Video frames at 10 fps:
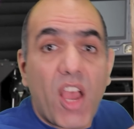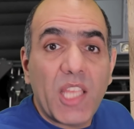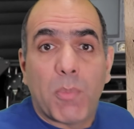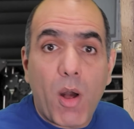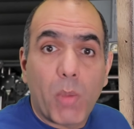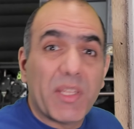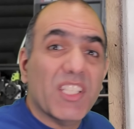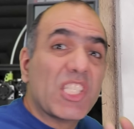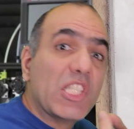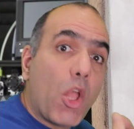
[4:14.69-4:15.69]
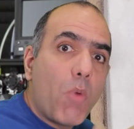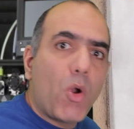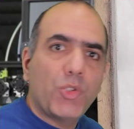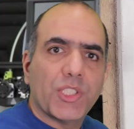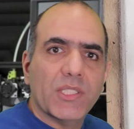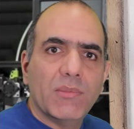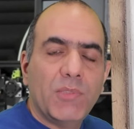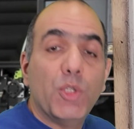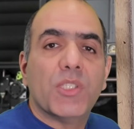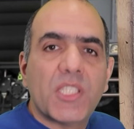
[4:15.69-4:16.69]
light bulb in slow
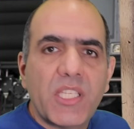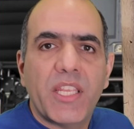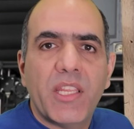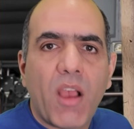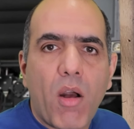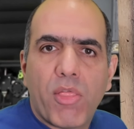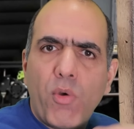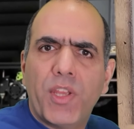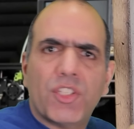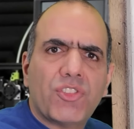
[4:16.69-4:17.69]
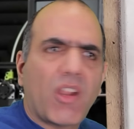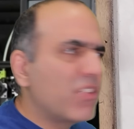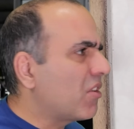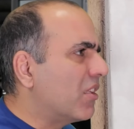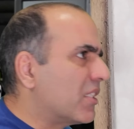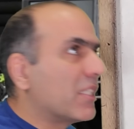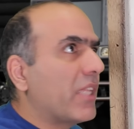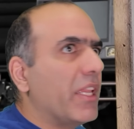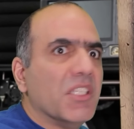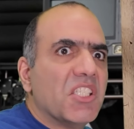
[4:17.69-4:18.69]
motion, you see, although it runs on,
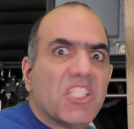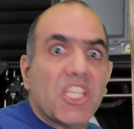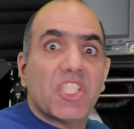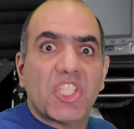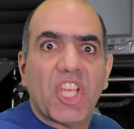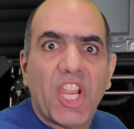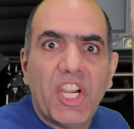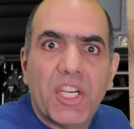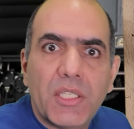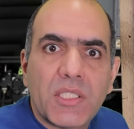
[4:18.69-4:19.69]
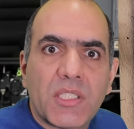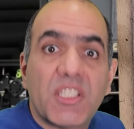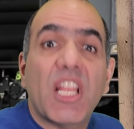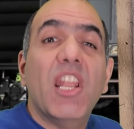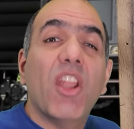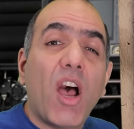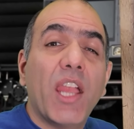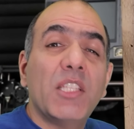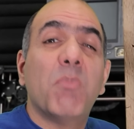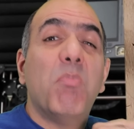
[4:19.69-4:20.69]
say, sixty hertz, the
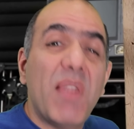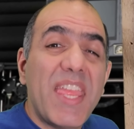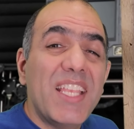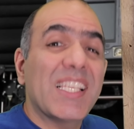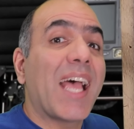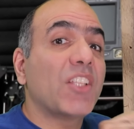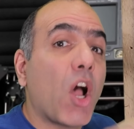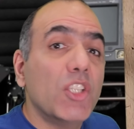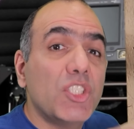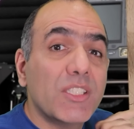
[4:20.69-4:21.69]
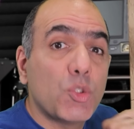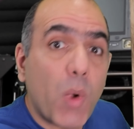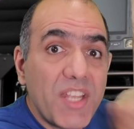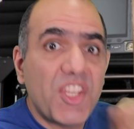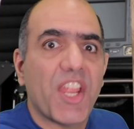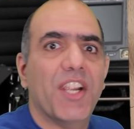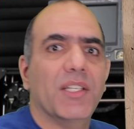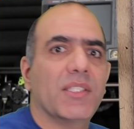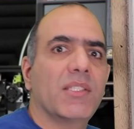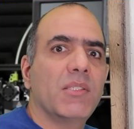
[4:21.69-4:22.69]
light blinks at one hundred twenty
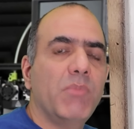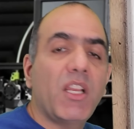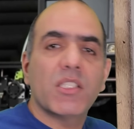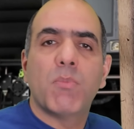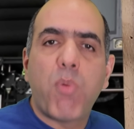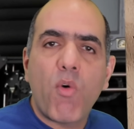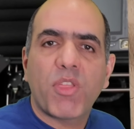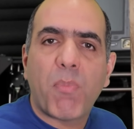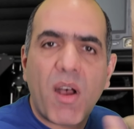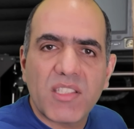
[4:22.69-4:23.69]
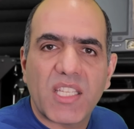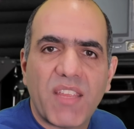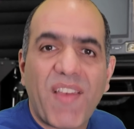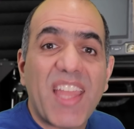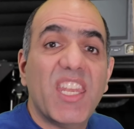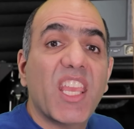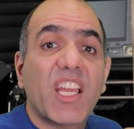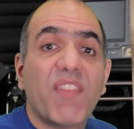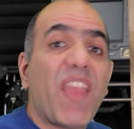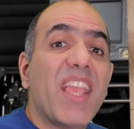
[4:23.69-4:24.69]
hertz, because both positive and
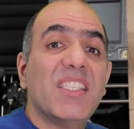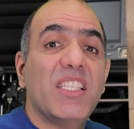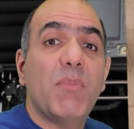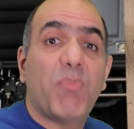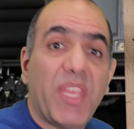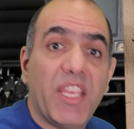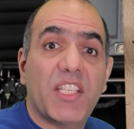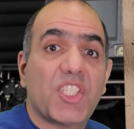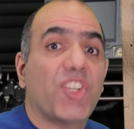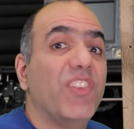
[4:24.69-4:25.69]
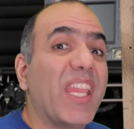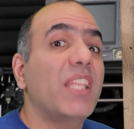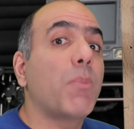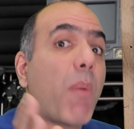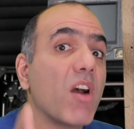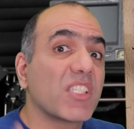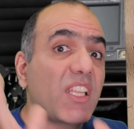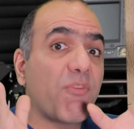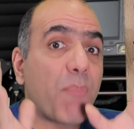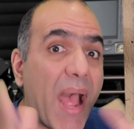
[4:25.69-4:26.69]
negative A C peaks create
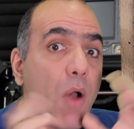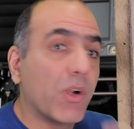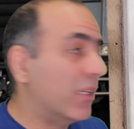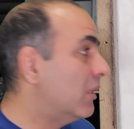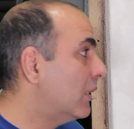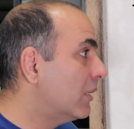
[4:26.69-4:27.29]
positive power,